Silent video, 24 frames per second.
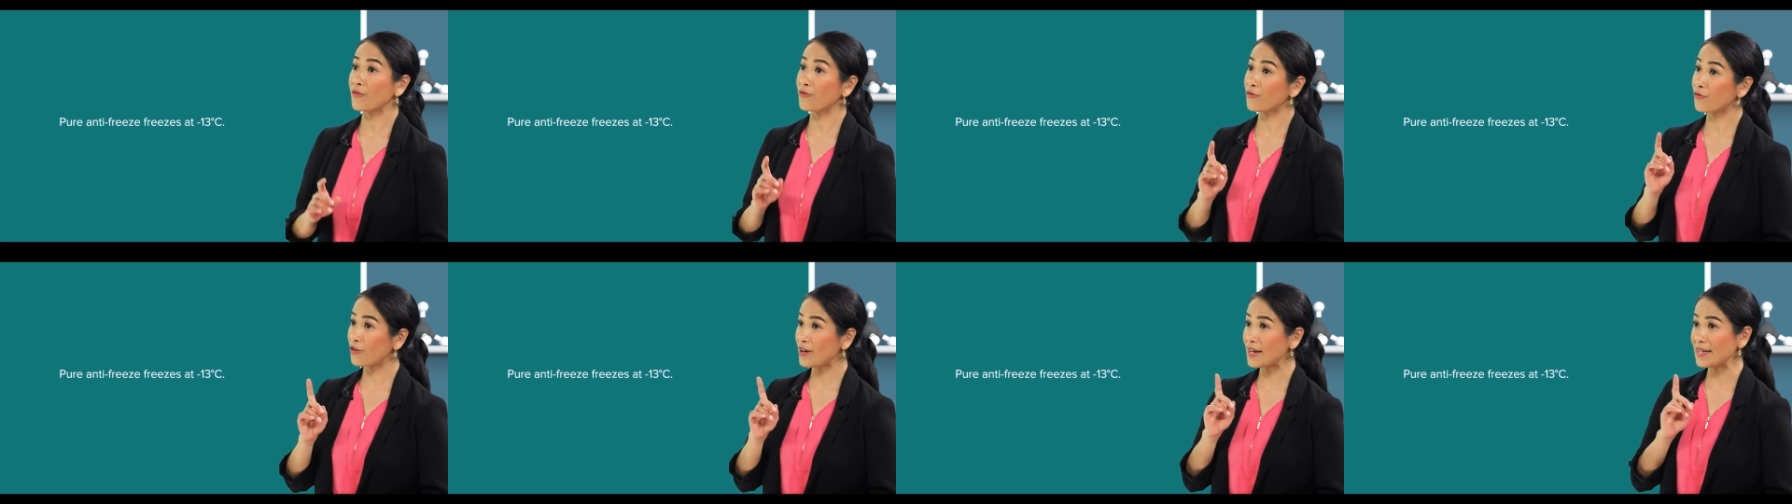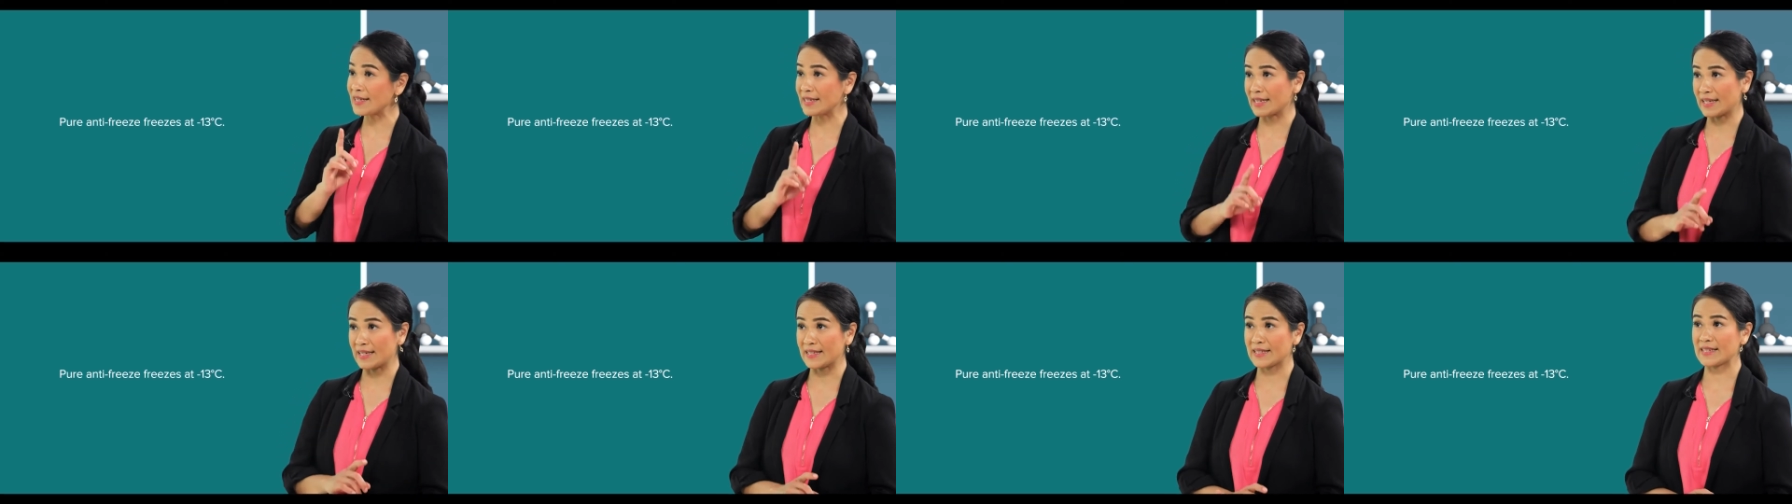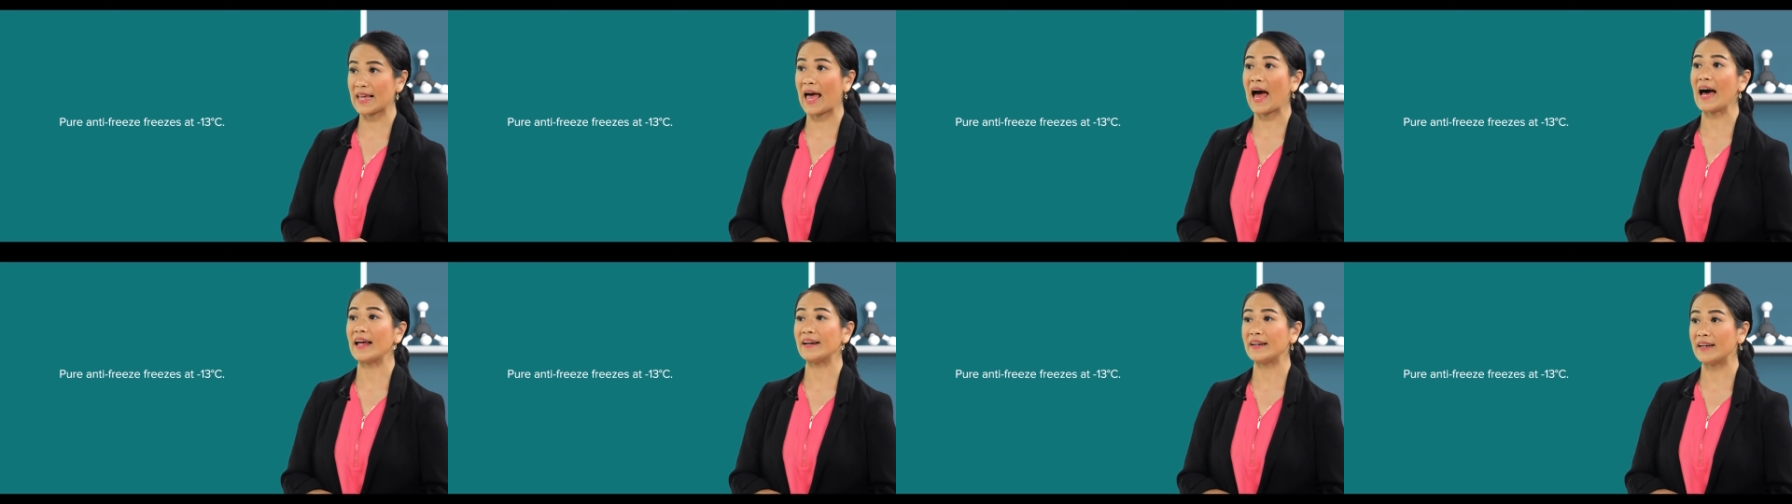freezes
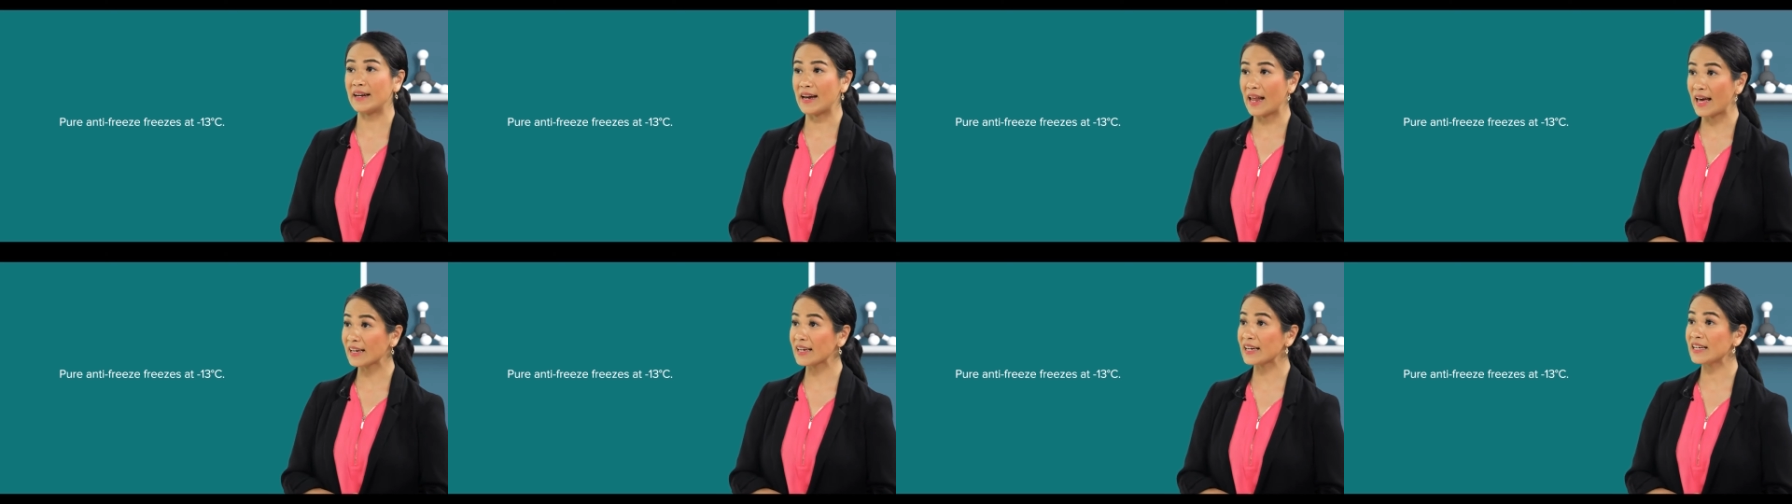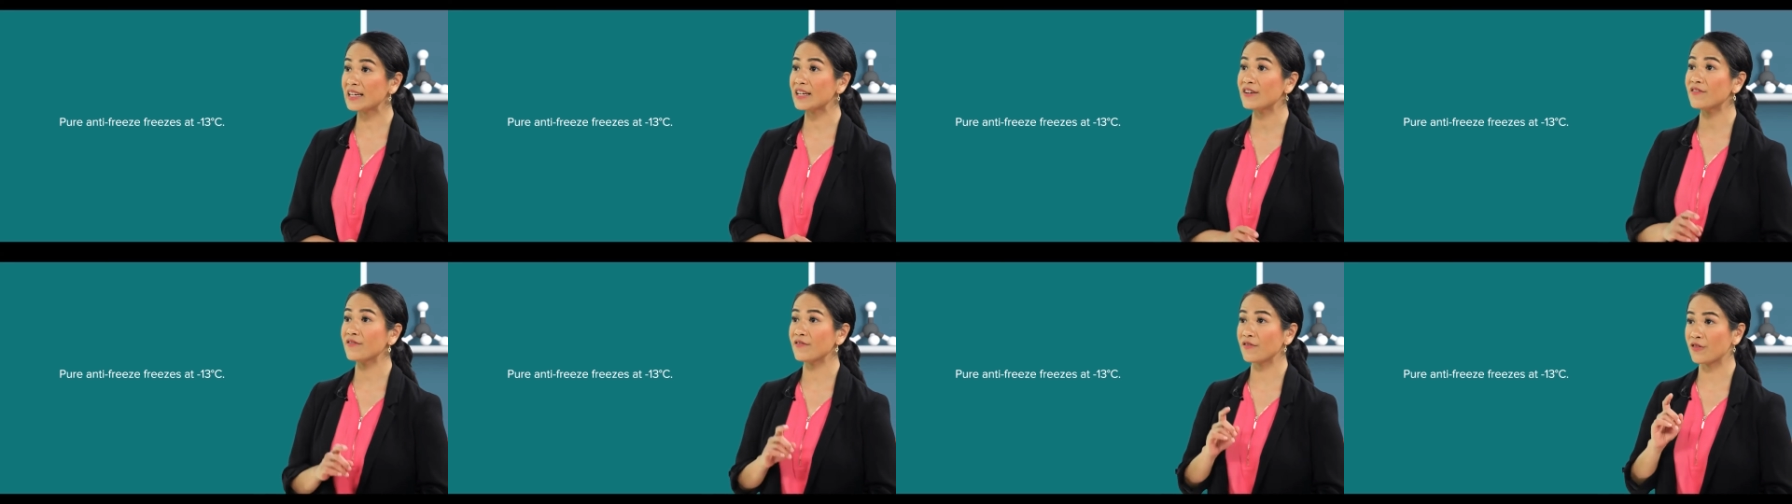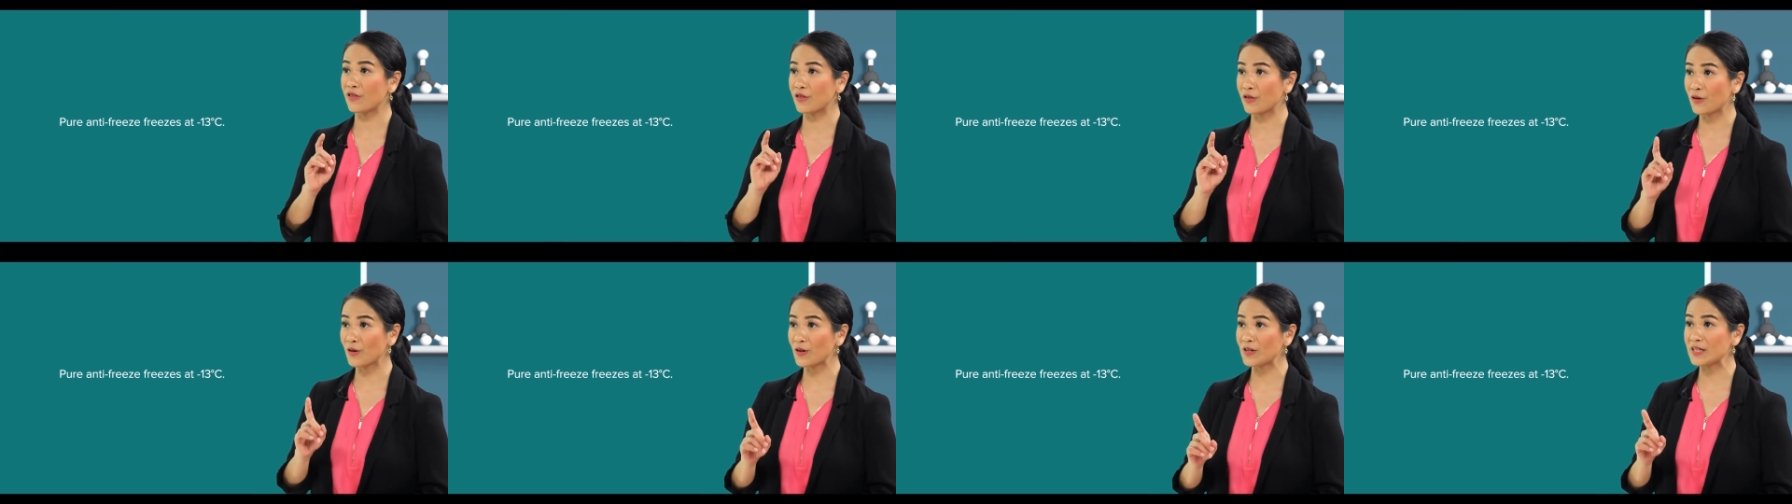at negative
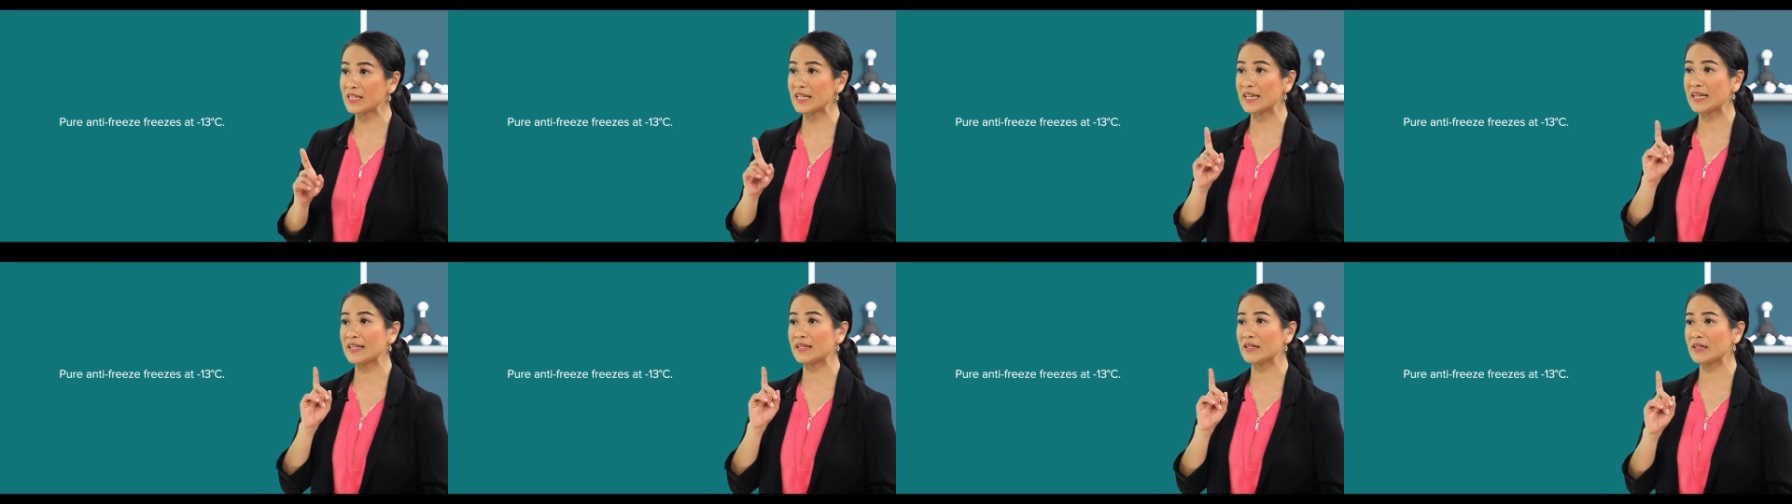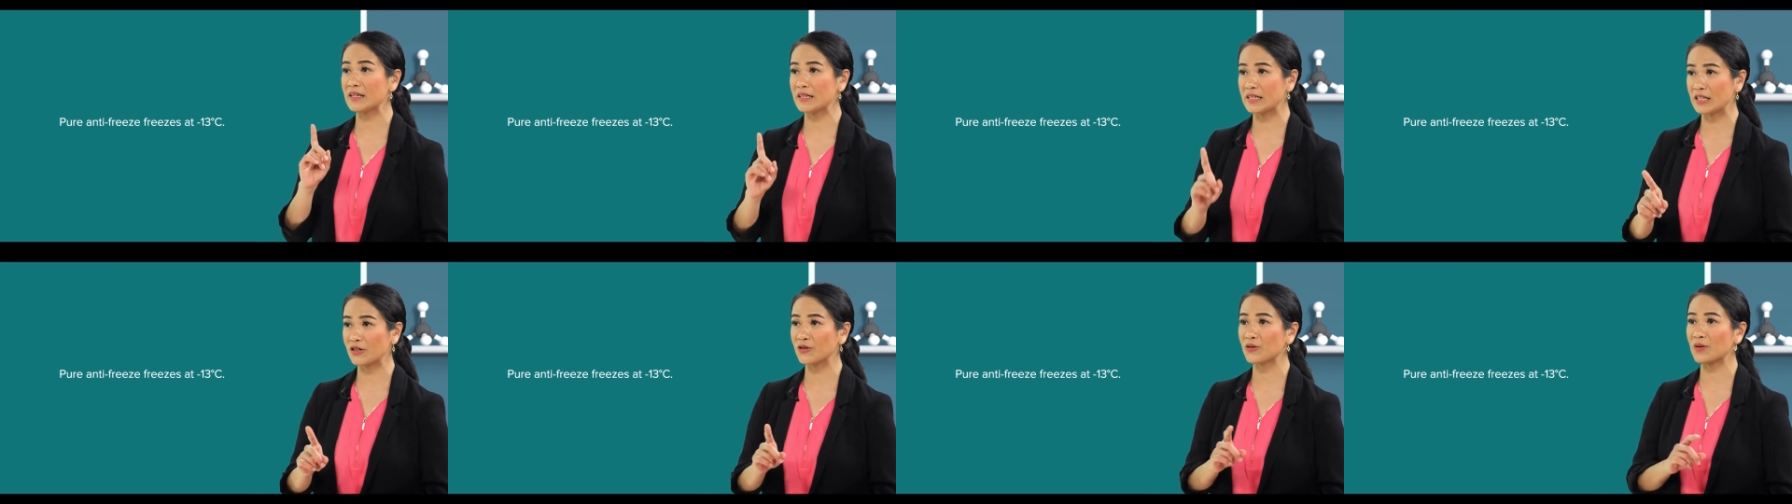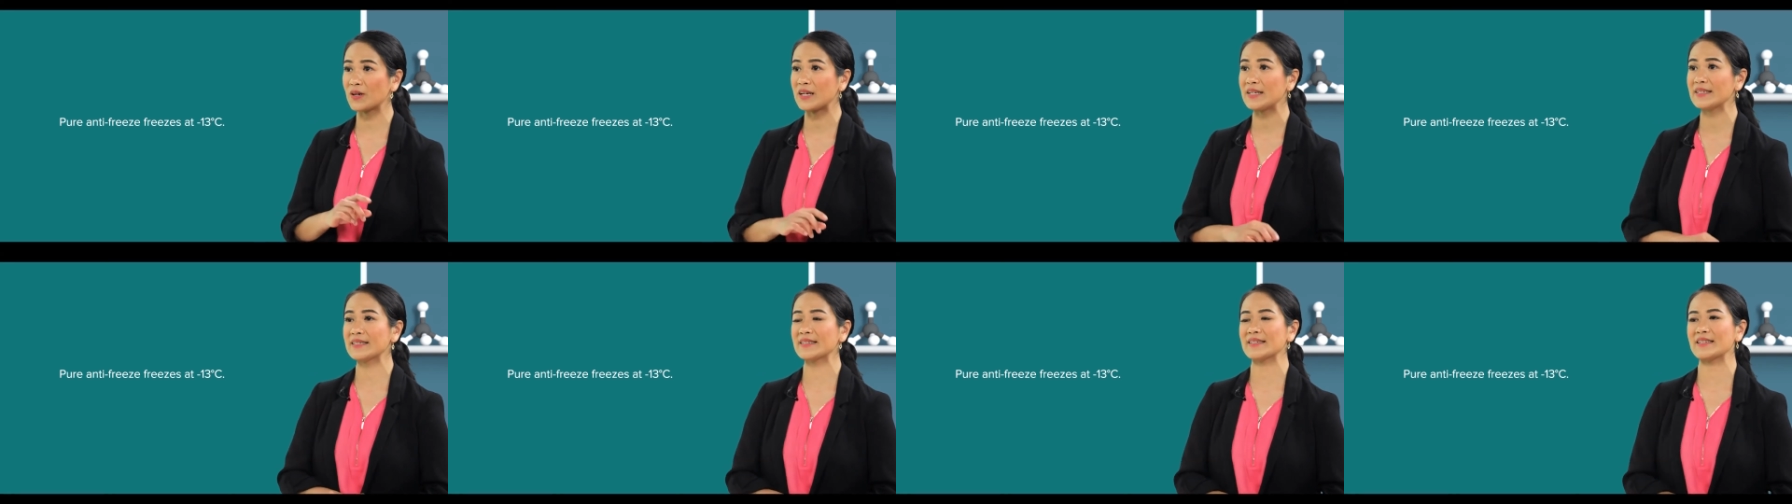13 degrees